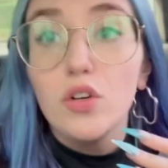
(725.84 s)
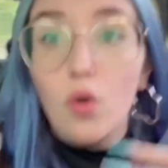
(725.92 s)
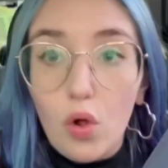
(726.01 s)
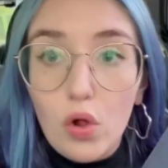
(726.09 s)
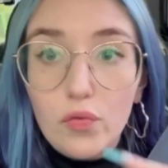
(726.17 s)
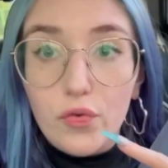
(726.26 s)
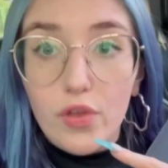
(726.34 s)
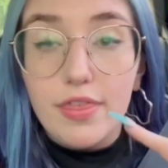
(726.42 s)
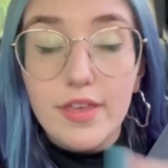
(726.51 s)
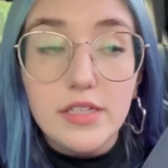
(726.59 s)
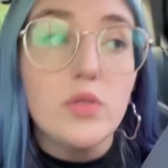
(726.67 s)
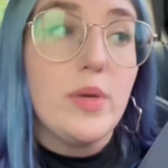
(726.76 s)
goal for
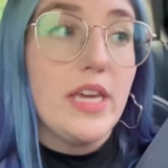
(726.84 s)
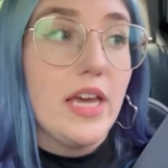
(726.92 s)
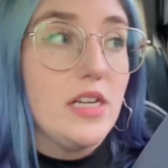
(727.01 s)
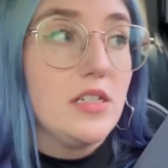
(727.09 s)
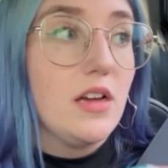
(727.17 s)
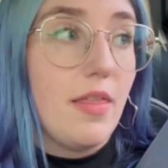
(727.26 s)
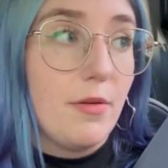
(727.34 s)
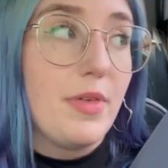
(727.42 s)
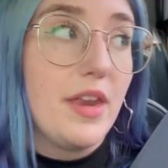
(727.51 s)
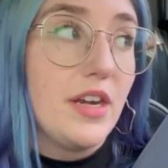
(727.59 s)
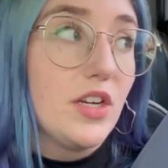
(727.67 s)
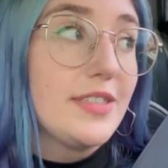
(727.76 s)
this weekend, other
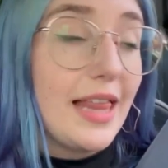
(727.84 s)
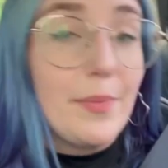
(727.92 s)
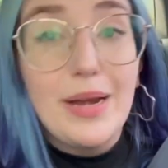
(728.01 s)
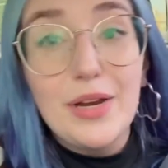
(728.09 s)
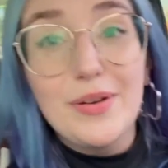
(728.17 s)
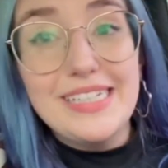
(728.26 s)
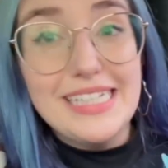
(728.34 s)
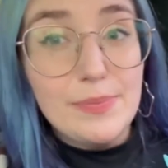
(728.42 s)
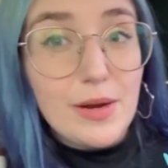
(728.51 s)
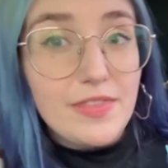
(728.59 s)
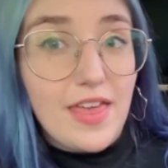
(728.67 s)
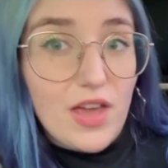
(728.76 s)
than celebrating Christine's
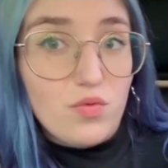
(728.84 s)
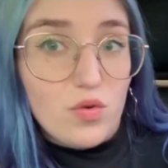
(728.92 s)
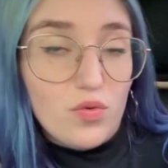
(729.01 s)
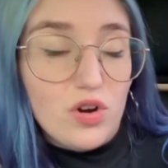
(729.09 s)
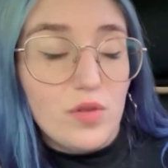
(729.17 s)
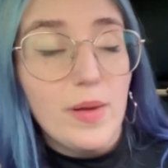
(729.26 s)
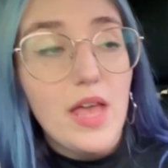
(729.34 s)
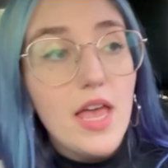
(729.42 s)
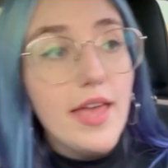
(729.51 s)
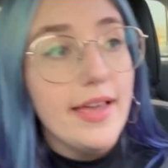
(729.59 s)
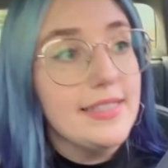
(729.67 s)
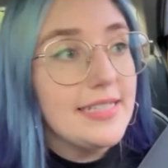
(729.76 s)
birthday, whoop whoop,
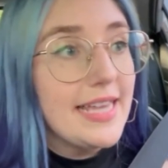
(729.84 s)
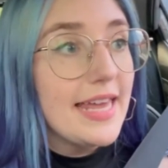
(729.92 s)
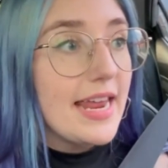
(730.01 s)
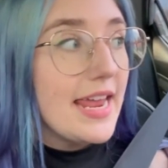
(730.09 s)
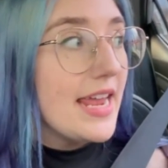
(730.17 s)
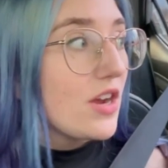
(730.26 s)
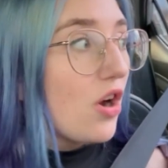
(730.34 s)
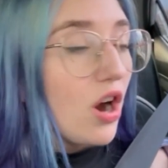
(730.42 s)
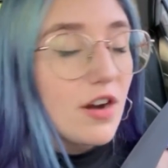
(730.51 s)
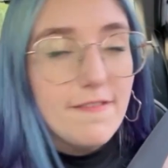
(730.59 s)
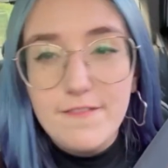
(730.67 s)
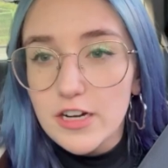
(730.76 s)
is to get a
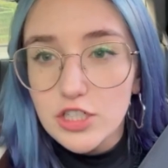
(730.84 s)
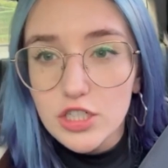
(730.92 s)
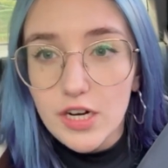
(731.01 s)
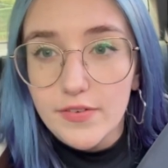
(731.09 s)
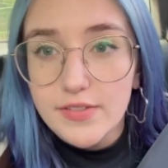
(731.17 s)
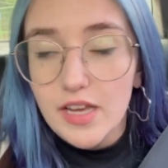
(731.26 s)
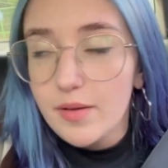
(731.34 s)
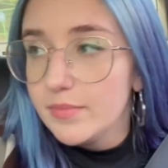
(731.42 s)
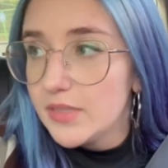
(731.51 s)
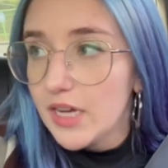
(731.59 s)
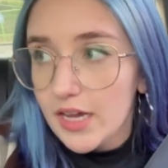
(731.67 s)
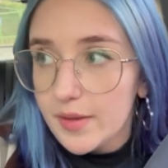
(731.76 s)
car freshener of some
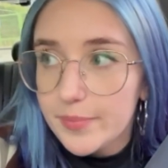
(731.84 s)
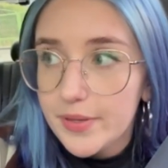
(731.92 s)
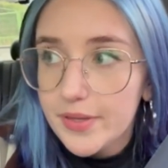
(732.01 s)
type.